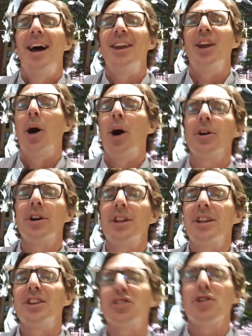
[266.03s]
No, I'm not
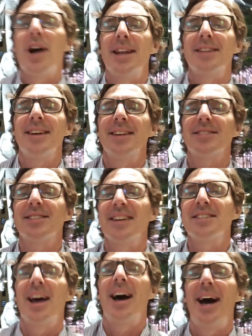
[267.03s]
in the Australian Test
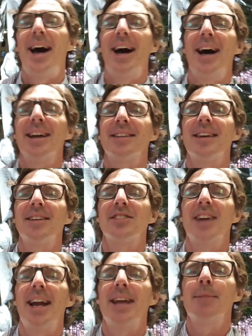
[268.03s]

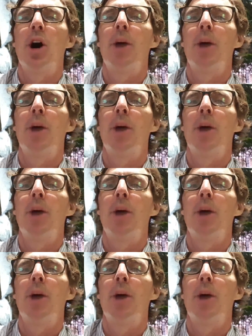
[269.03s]
Stadium.